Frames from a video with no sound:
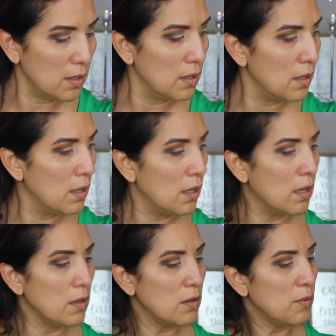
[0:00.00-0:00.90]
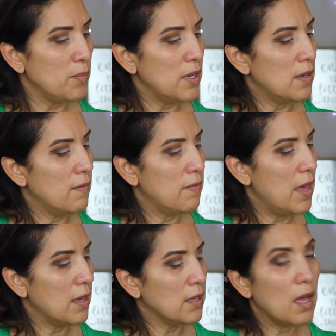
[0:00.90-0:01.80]
a little bit of
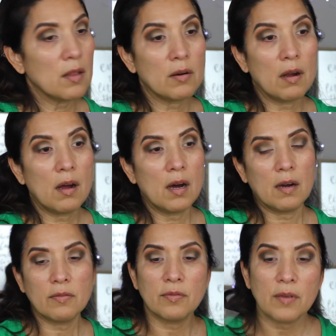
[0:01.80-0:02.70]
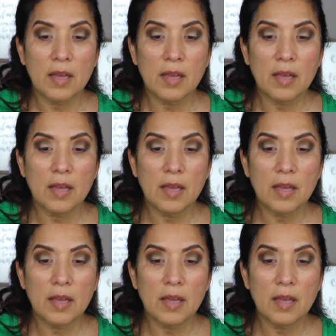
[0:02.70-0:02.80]
that color off